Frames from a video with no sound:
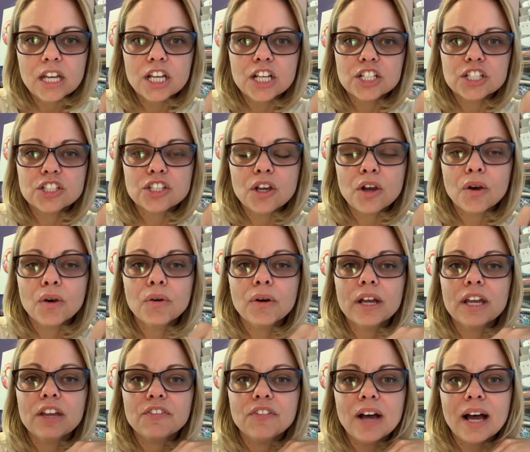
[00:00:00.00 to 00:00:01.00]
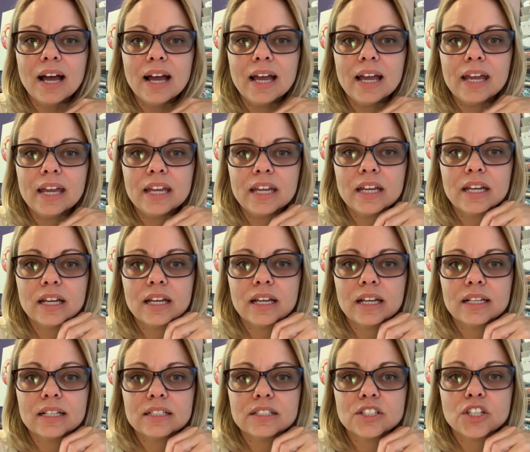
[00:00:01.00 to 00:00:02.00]
So
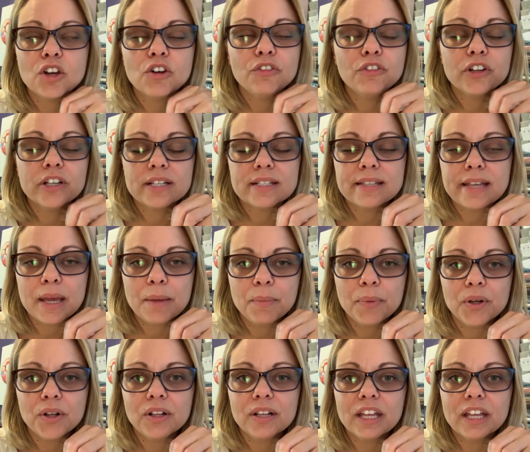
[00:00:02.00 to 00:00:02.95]
for example,